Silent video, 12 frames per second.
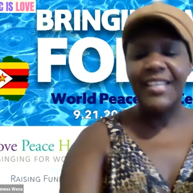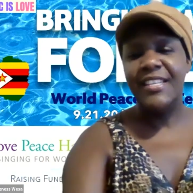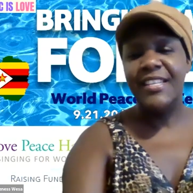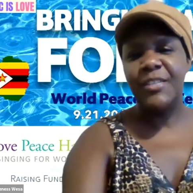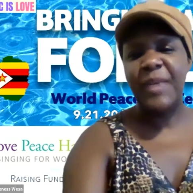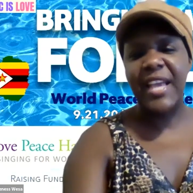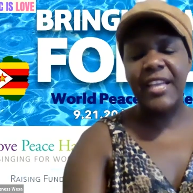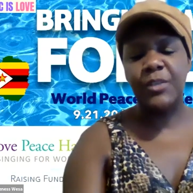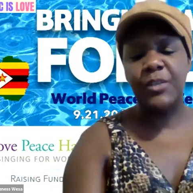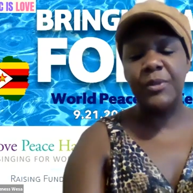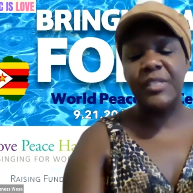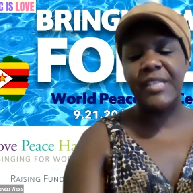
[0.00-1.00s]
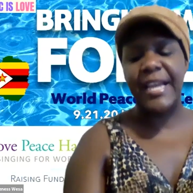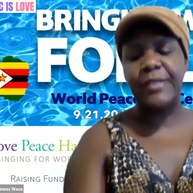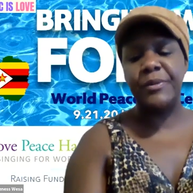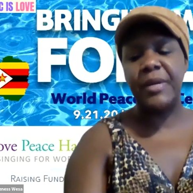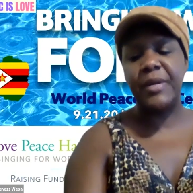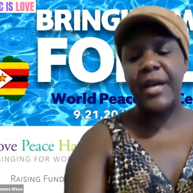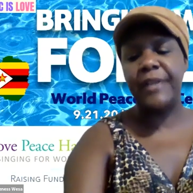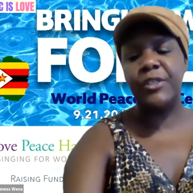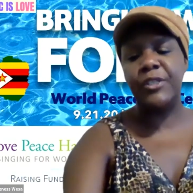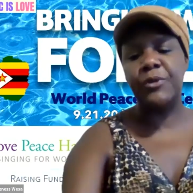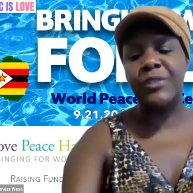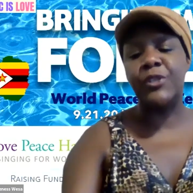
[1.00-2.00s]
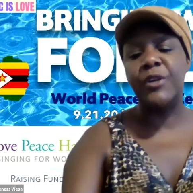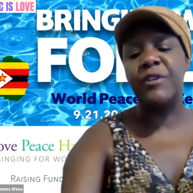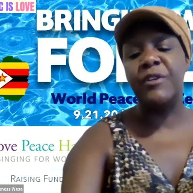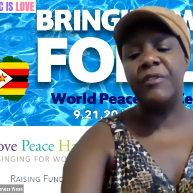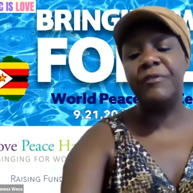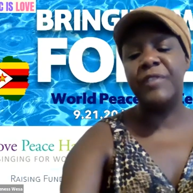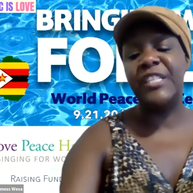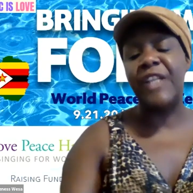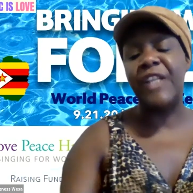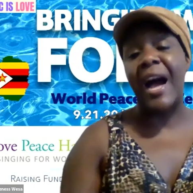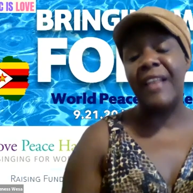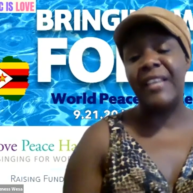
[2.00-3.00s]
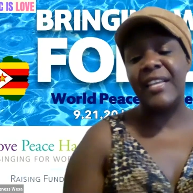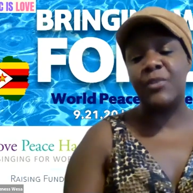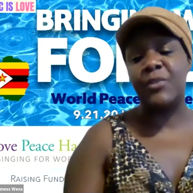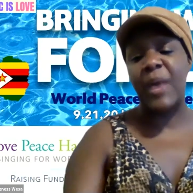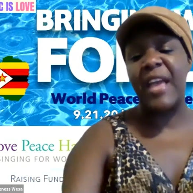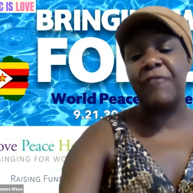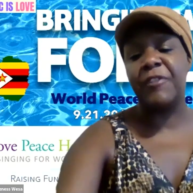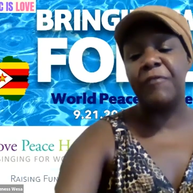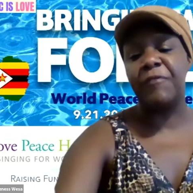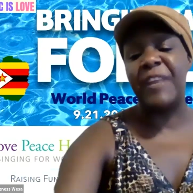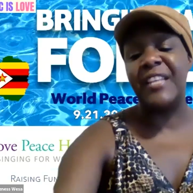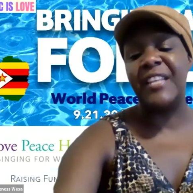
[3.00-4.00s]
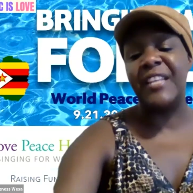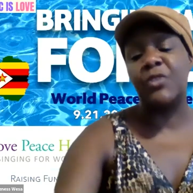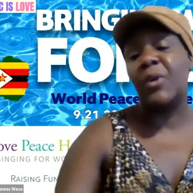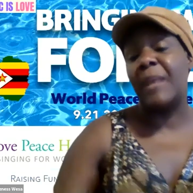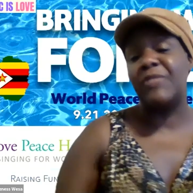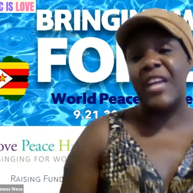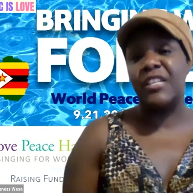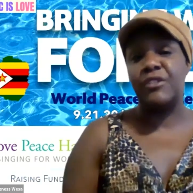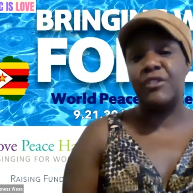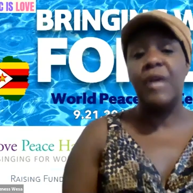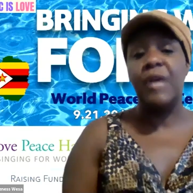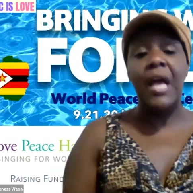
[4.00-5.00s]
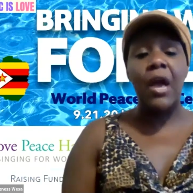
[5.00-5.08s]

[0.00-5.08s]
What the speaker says: So we are here to try to serve each other as we are having fun. That's all I'm trying to do.